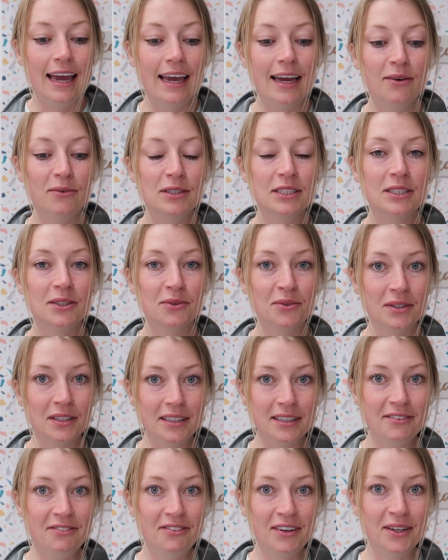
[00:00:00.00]
It was a
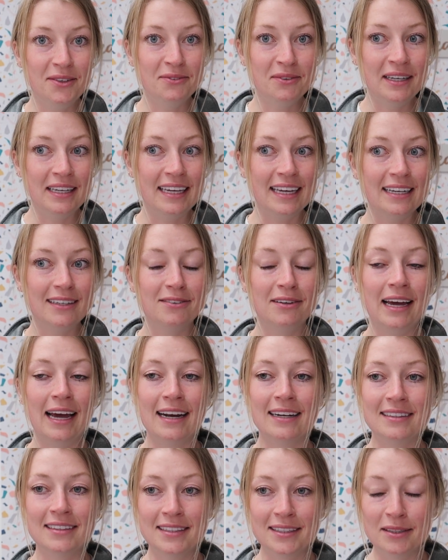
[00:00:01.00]
really fun weekend. We
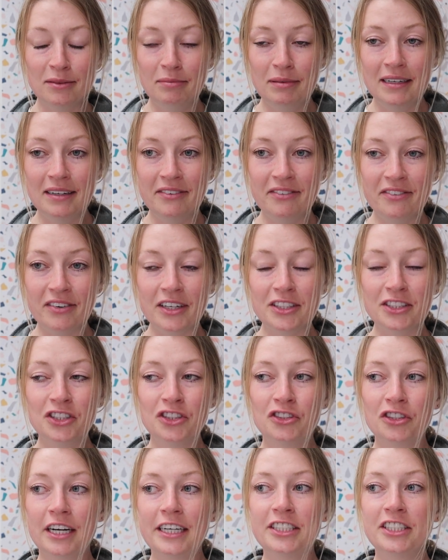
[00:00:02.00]
had a little bit of
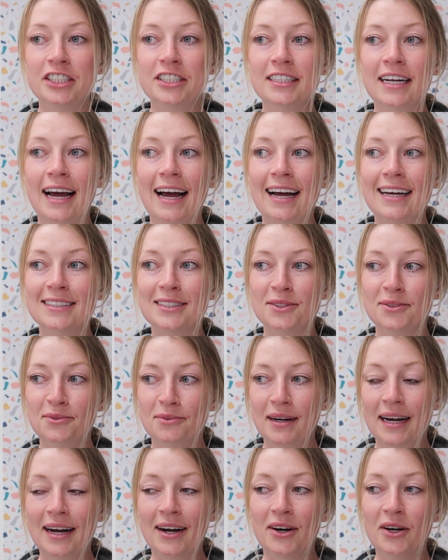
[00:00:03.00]
frustration as
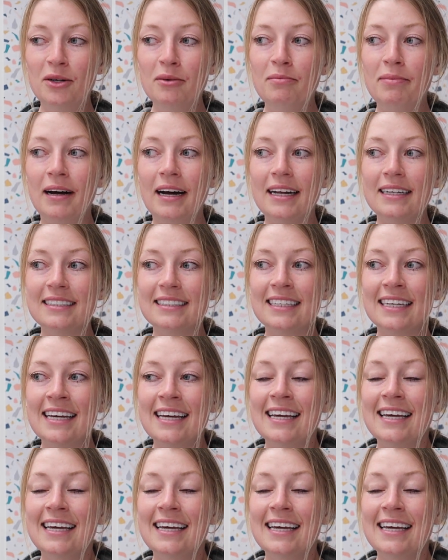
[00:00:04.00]
well, but